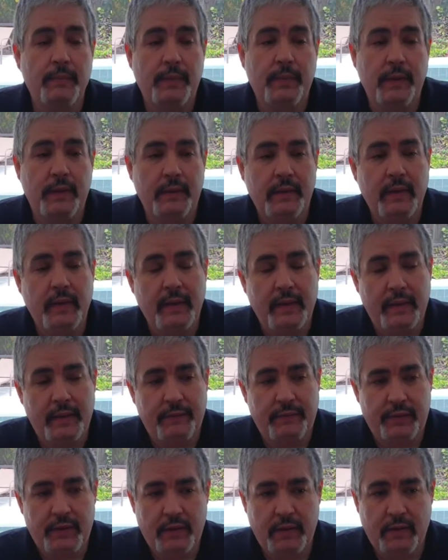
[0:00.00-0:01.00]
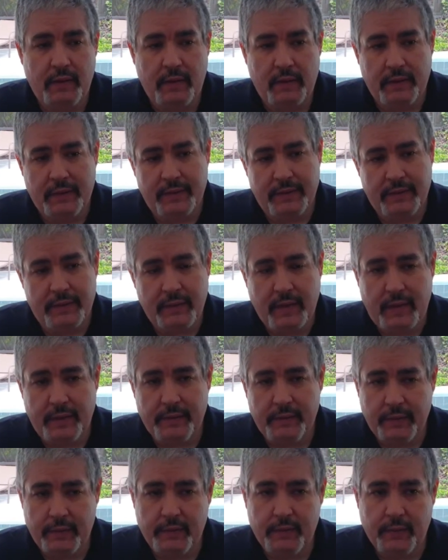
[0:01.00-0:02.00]
But if Qigong is
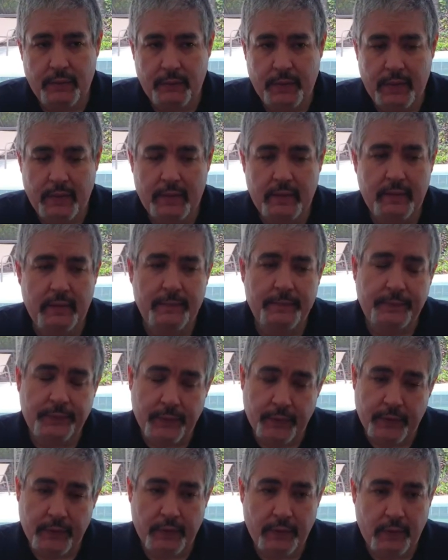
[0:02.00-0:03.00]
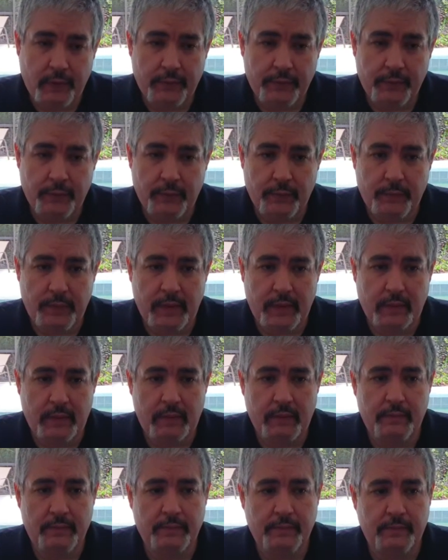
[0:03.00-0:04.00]
not done correctly, there can also
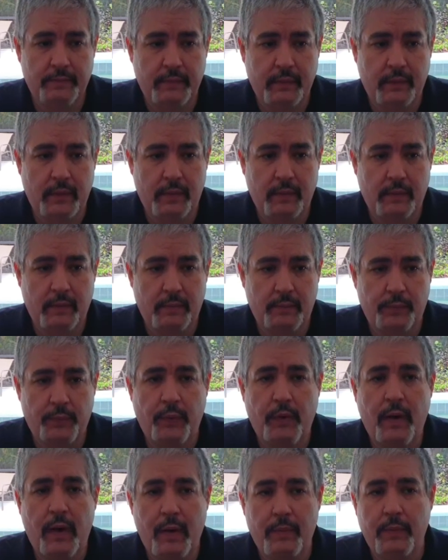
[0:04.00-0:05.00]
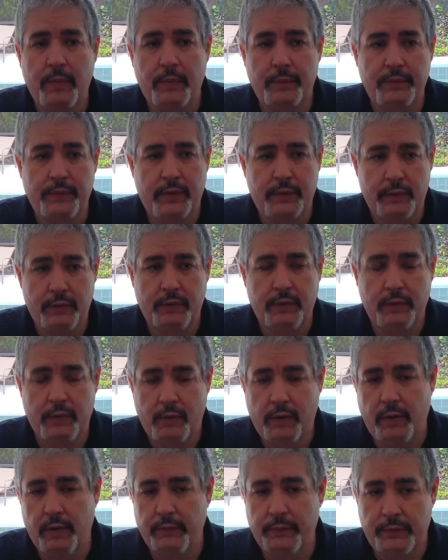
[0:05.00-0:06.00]
be problems that you can
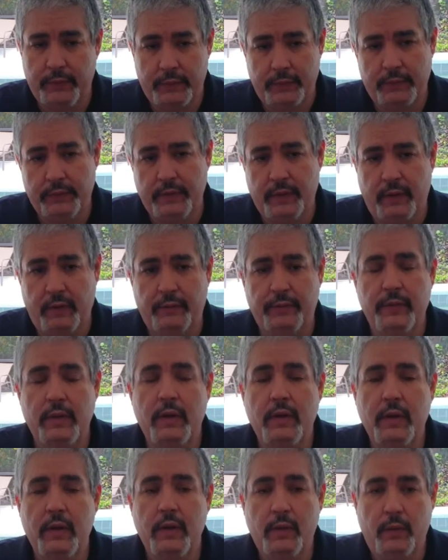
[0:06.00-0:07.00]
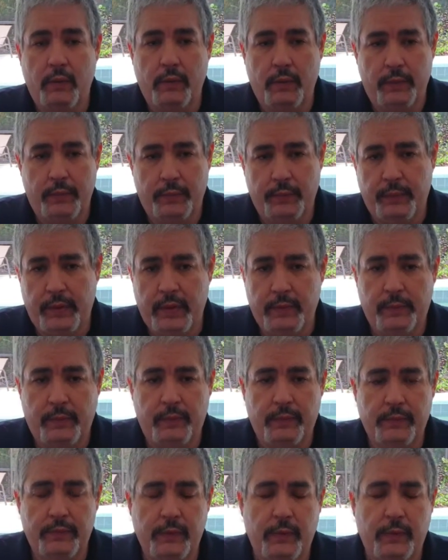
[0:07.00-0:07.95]
cause for yourself or other people.